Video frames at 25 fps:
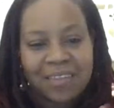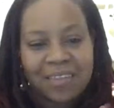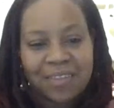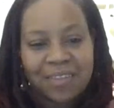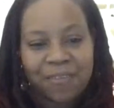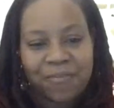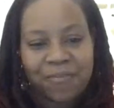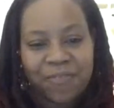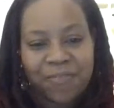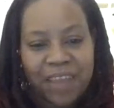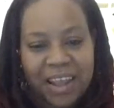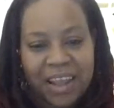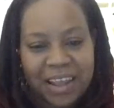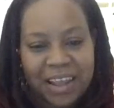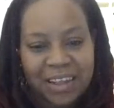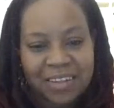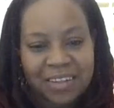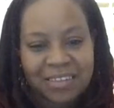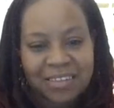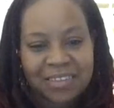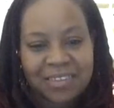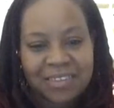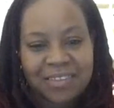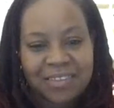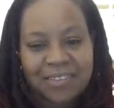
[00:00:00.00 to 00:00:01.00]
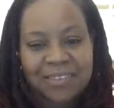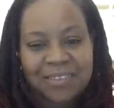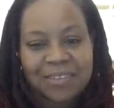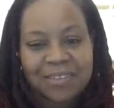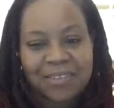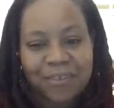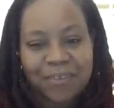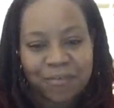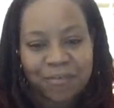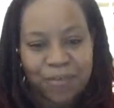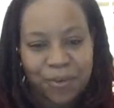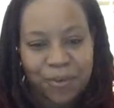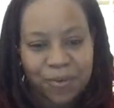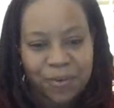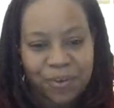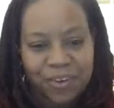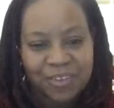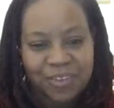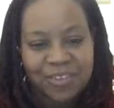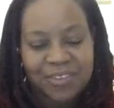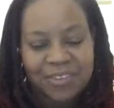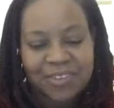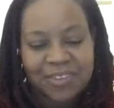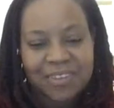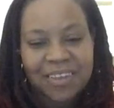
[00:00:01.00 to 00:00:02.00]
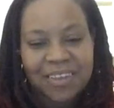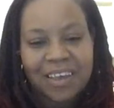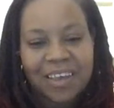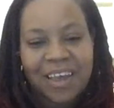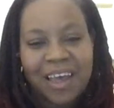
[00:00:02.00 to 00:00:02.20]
the fans, the viewers,